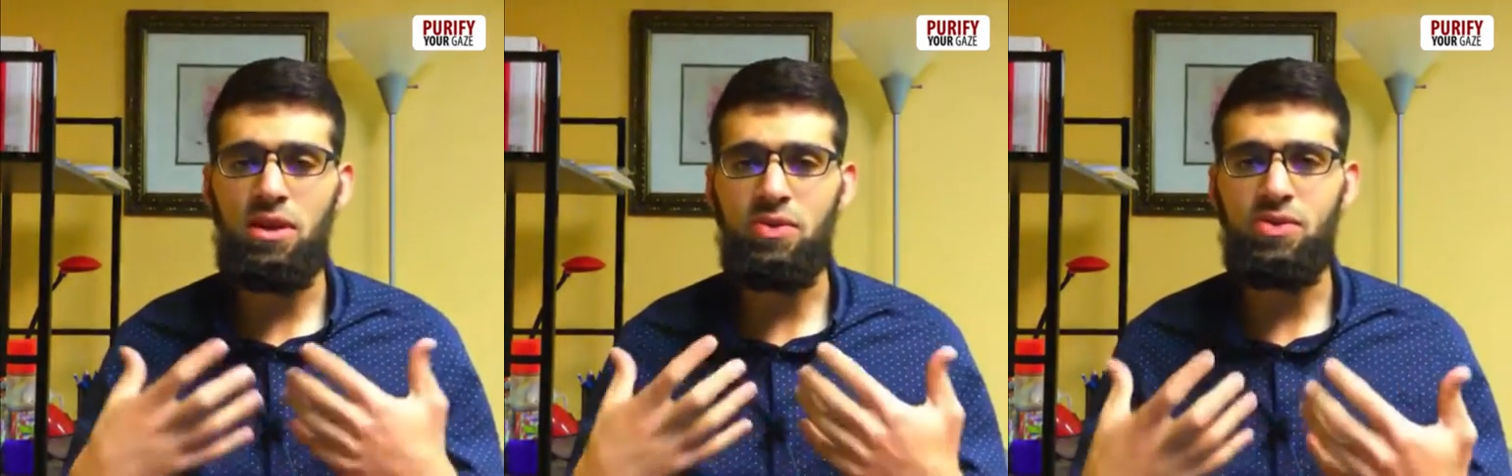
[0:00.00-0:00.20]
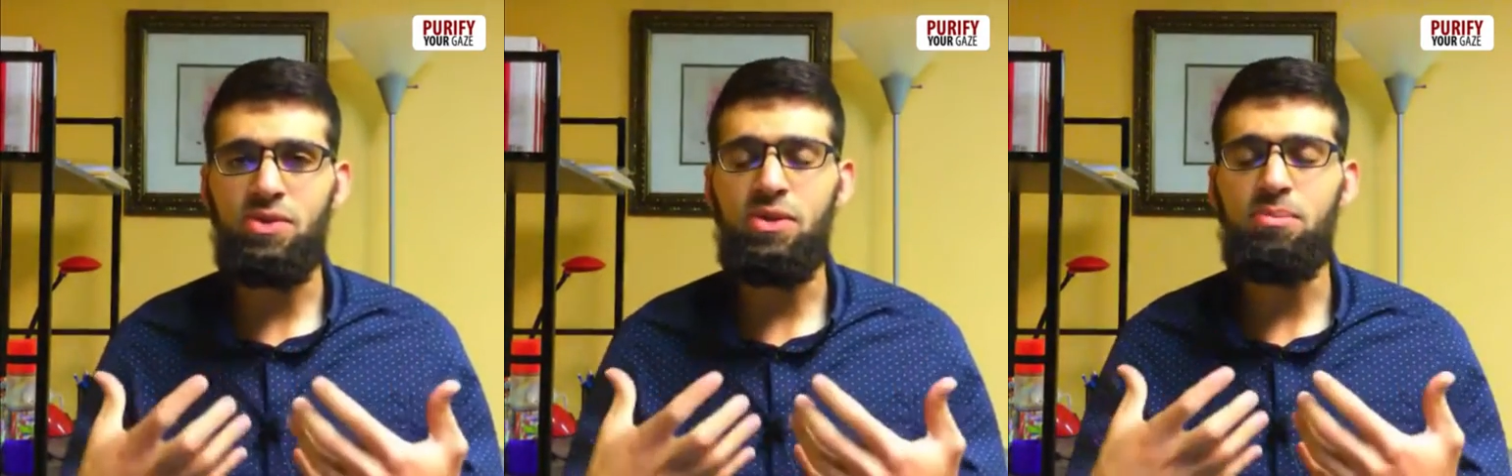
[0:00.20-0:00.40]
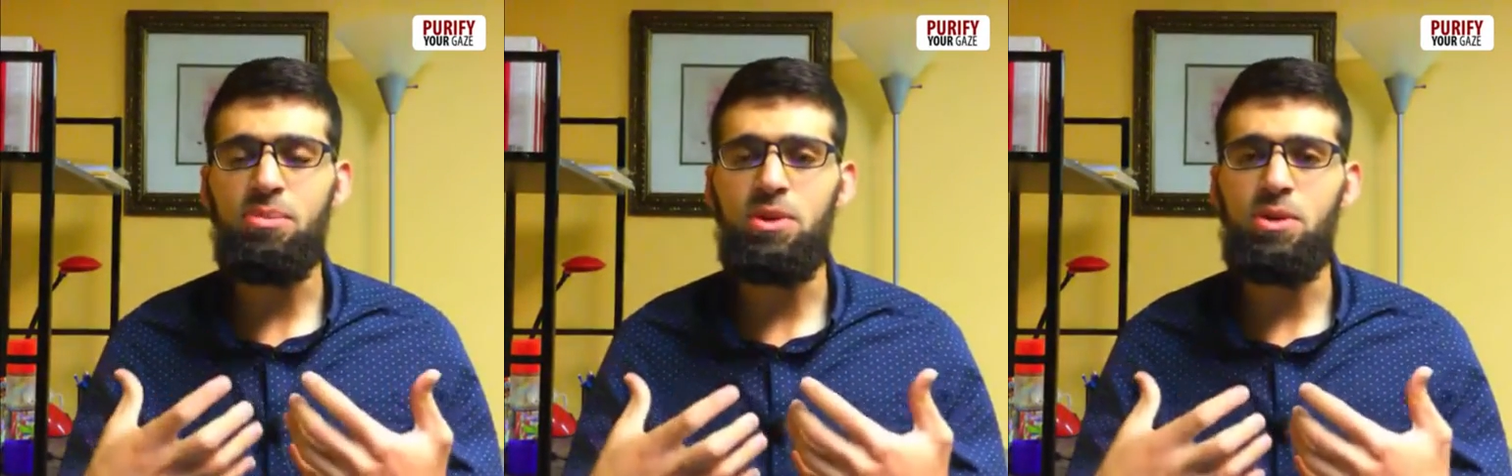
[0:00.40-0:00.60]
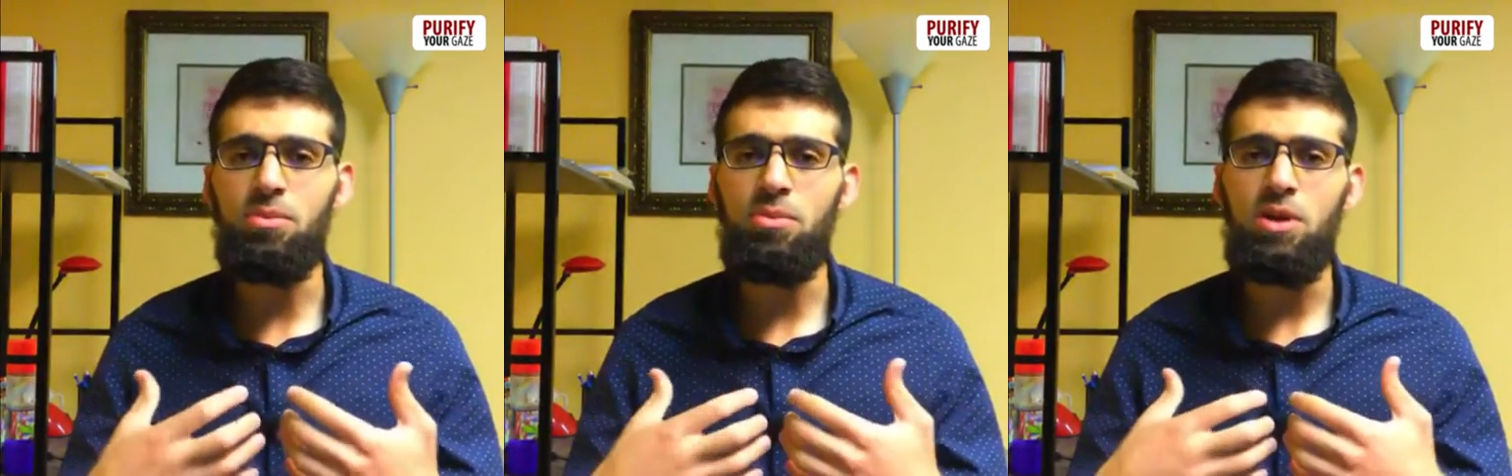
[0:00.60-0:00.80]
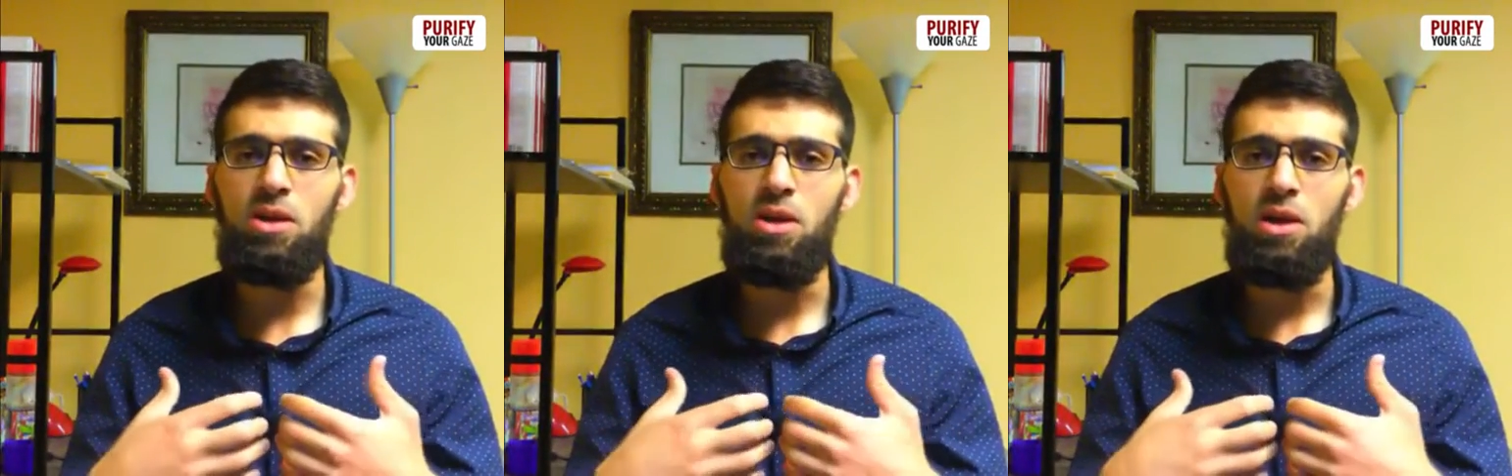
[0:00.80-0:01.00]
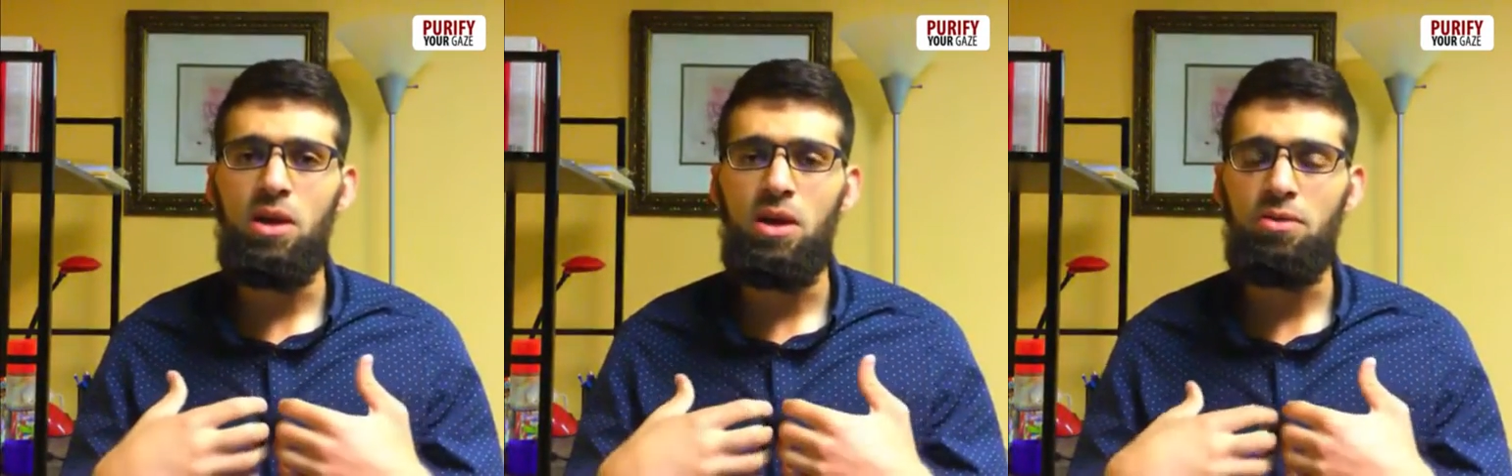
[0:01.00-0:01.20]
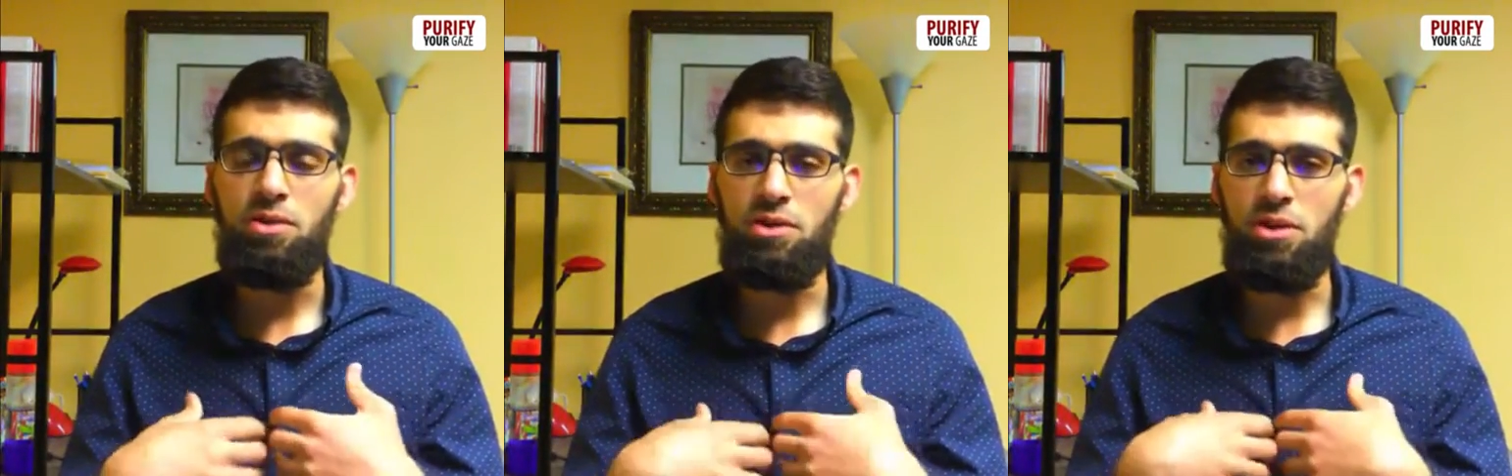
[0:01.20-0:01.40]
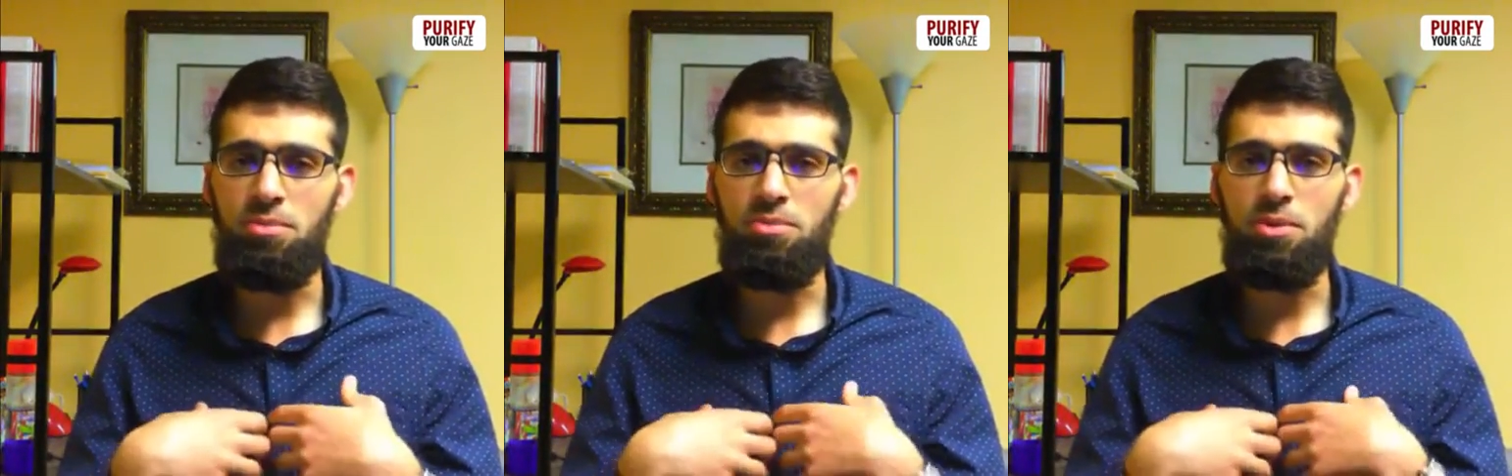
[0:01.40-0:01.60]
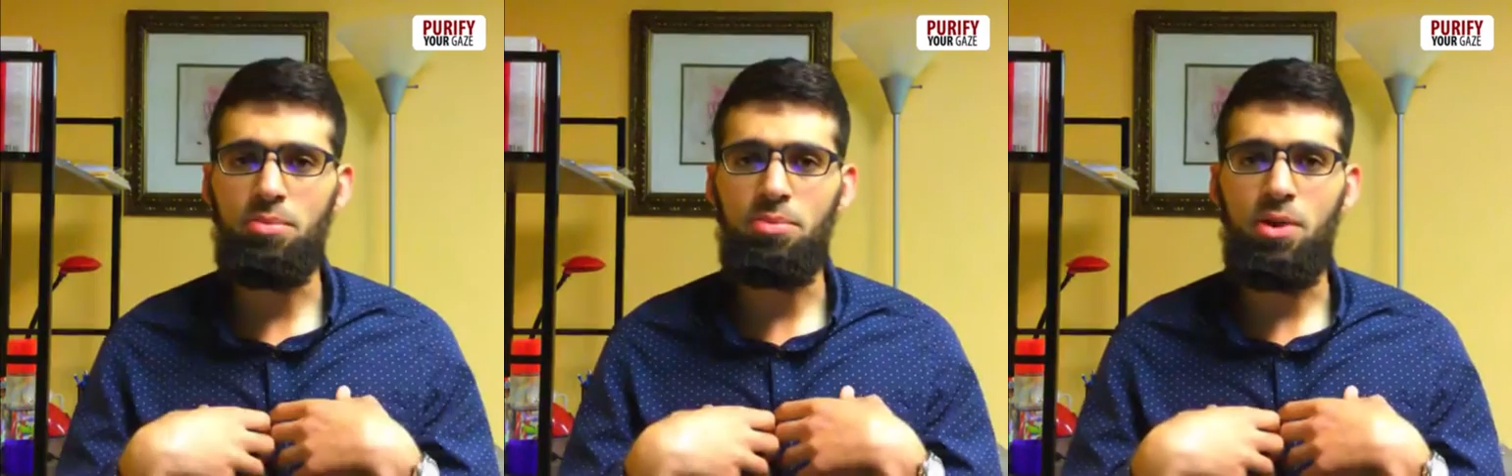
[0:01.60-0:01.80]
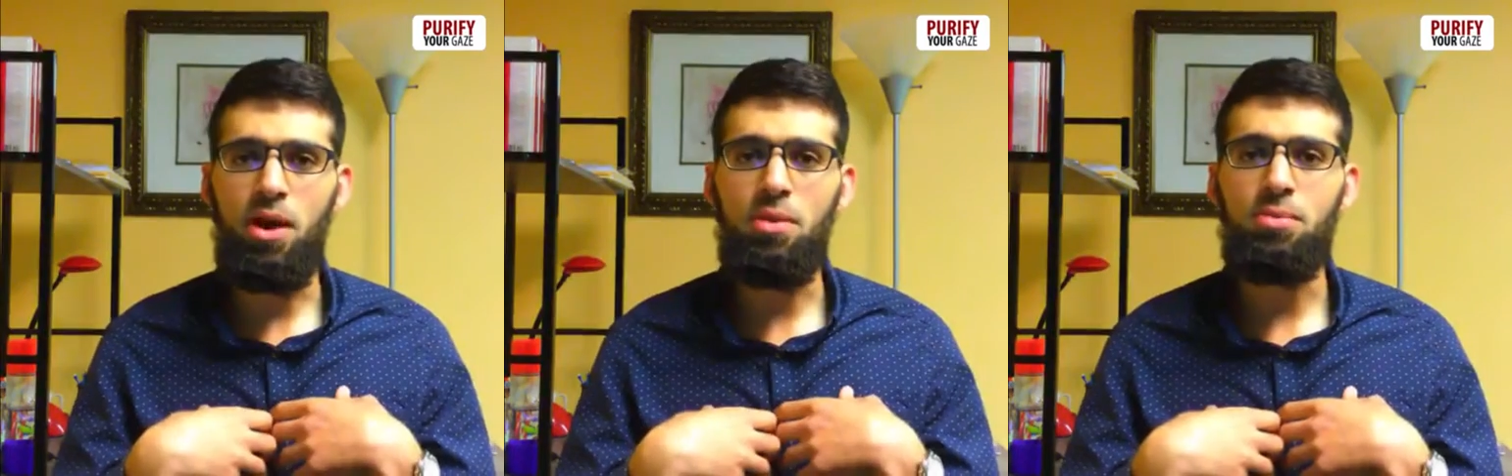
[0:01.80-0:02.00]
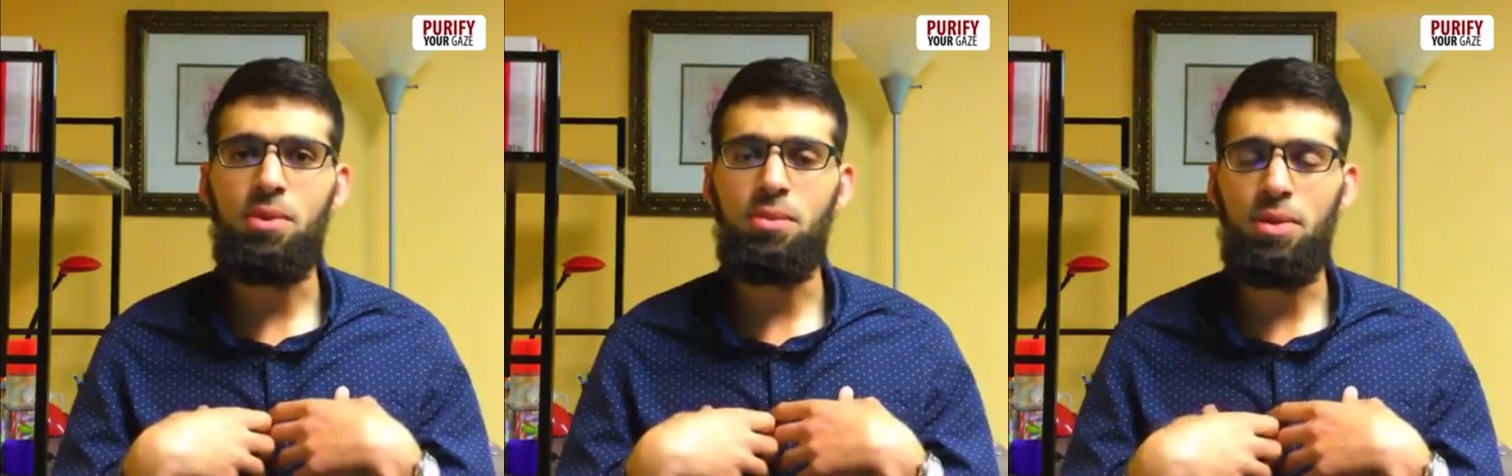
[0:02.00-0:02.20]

symptom of a deeper problem.